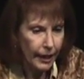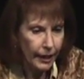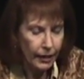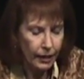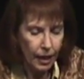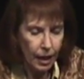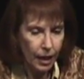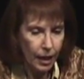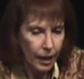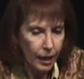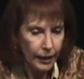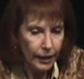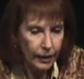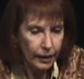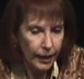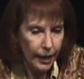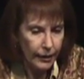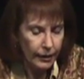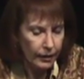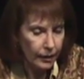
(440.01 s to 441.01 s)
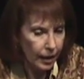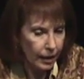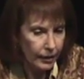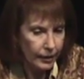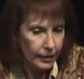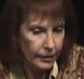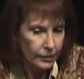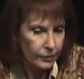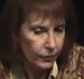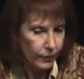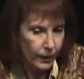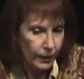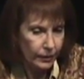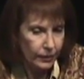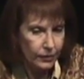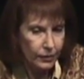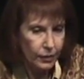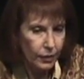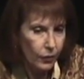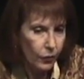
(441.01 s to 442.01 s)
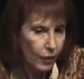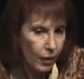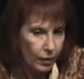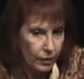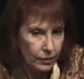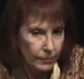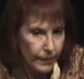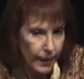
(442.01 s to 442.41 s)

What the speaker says: and Anais wanted to know all